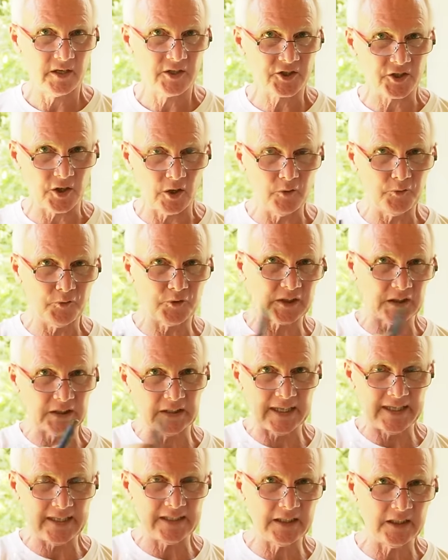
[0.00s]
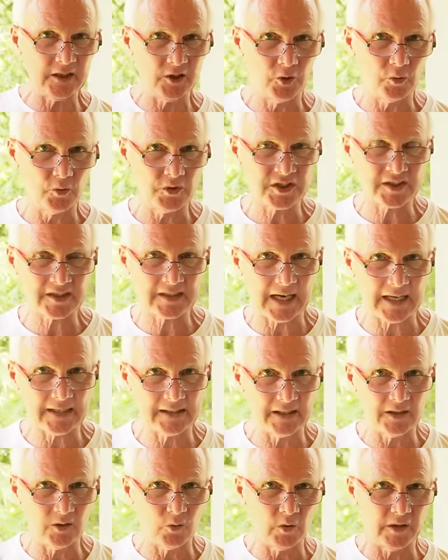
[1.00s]
So, for the lady who was
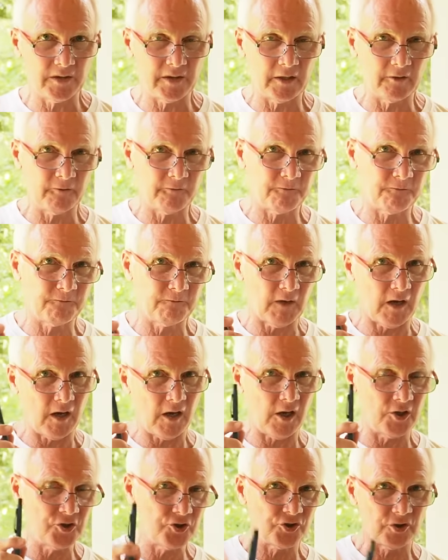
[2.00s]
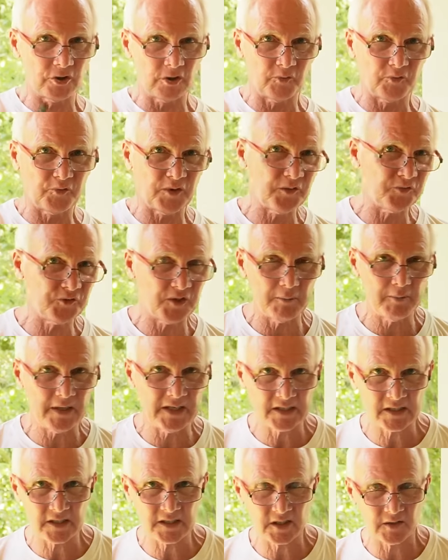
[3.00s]
standing within 150
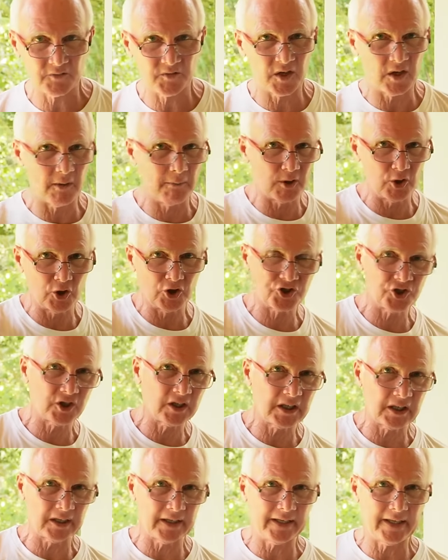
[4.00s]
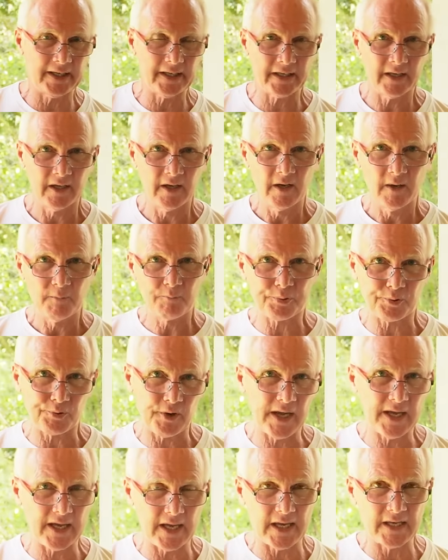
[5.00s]
metres of the abortion clinic
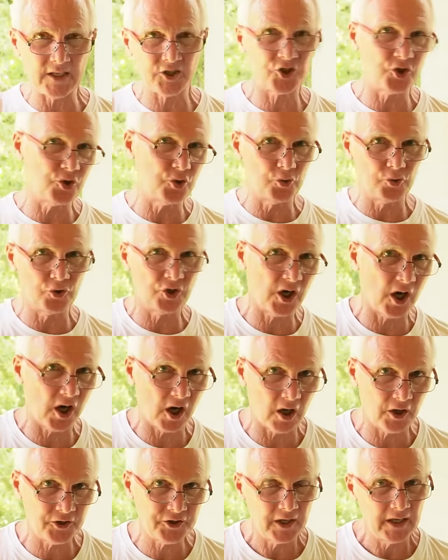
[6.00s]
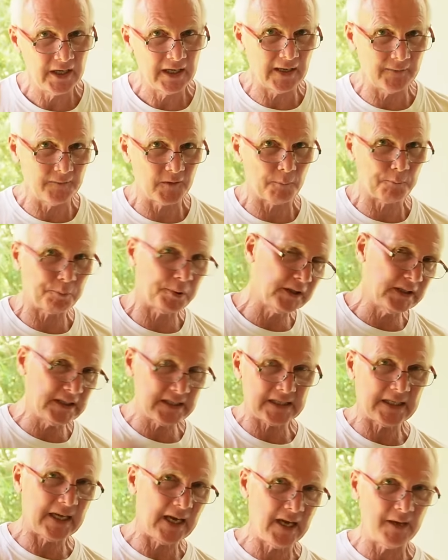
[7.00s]
praying to God, and the
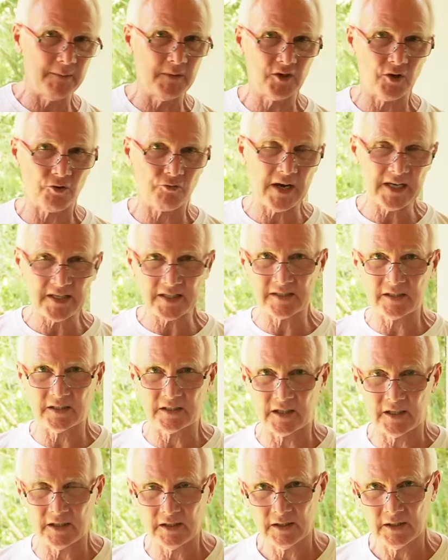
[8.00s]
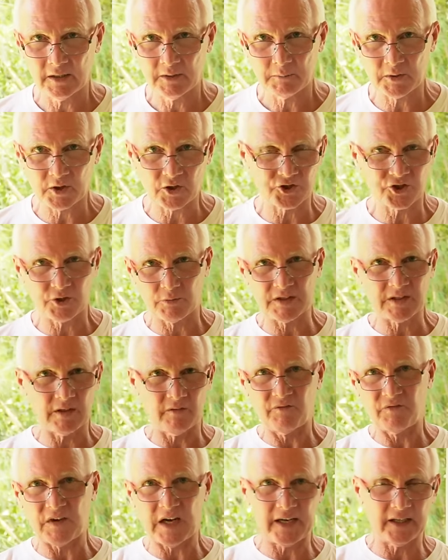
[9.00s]
police came and arrested her because she was
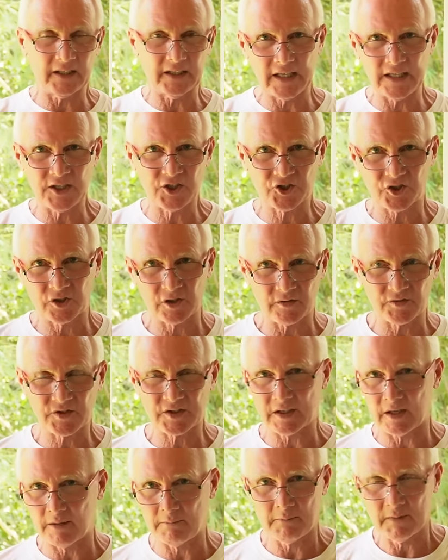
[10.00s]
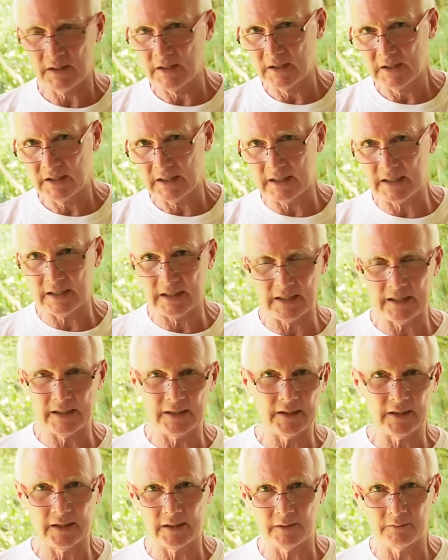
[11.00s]
in violation of some uh,
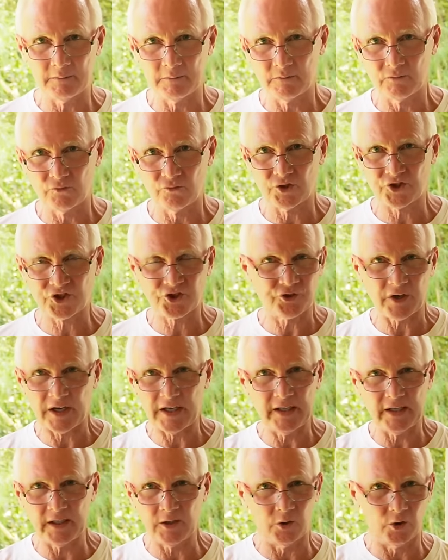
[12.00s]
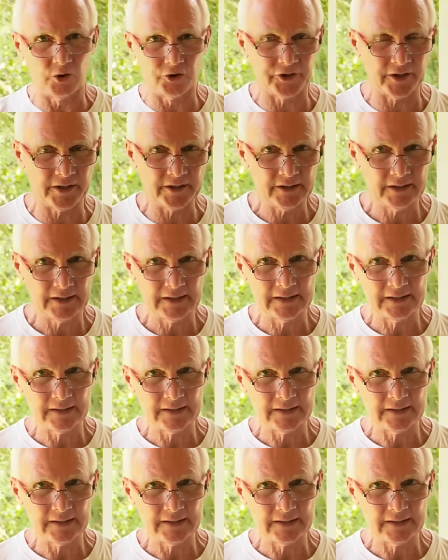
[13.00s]
um, restraining order,